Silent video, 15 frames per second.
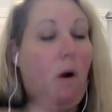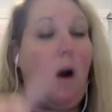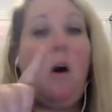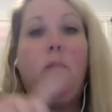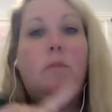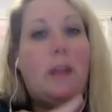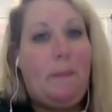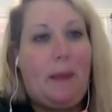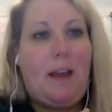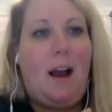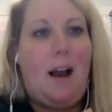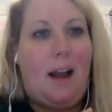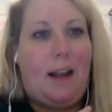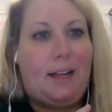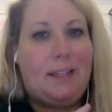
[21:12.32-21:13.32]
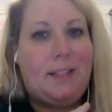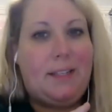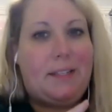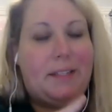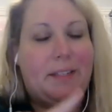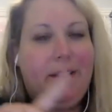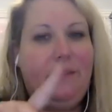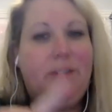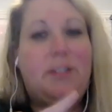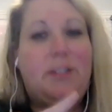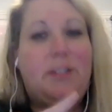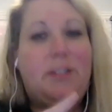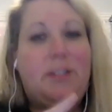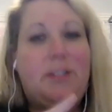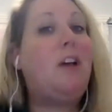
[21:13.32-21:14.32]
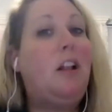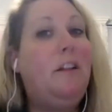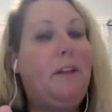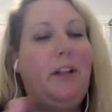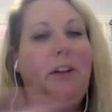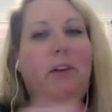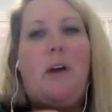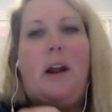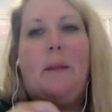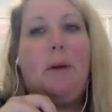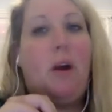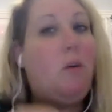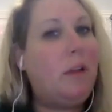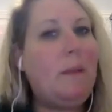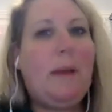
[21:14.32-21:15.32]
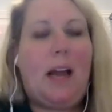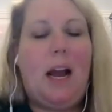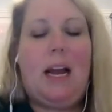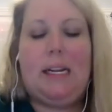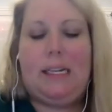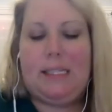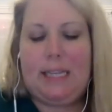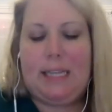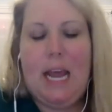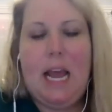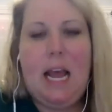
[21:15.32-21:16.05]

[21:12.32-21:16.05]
only because, so it affects all of Illinois, but only because